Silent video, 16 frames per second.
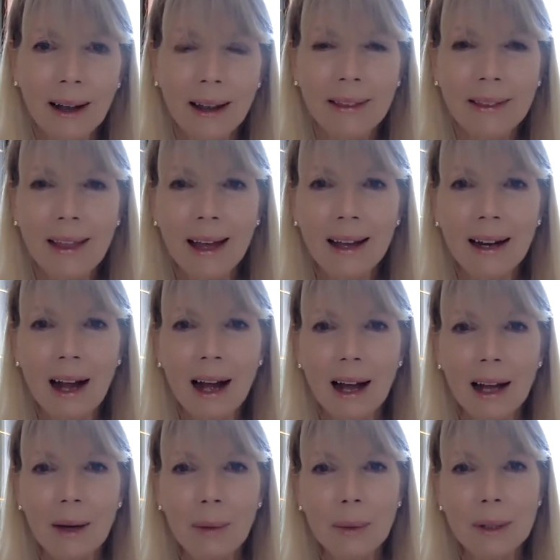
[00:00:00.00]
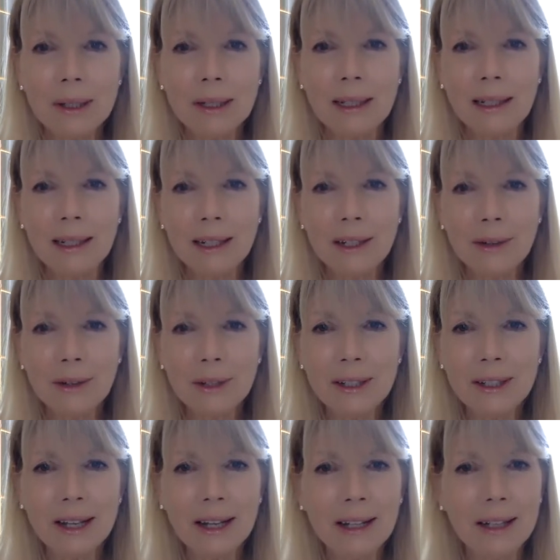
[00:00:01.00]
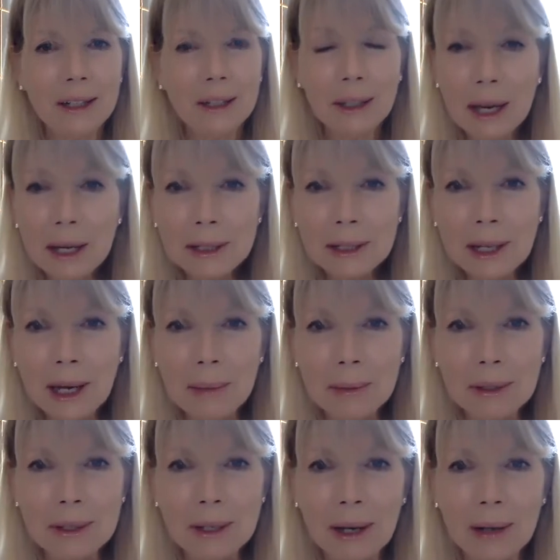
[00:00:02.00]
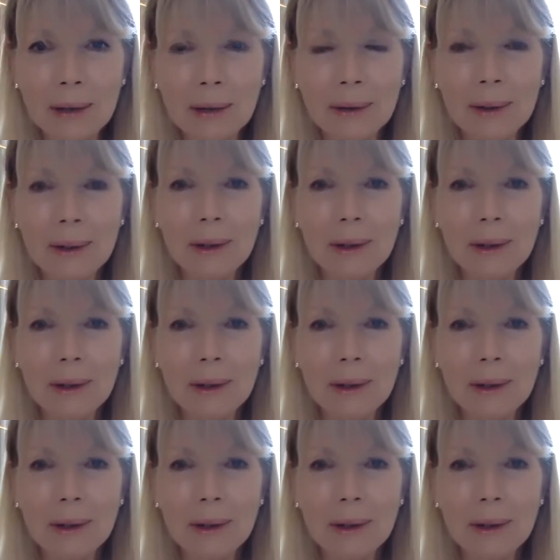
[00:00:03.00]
that I was an interior designer and a landscape designer,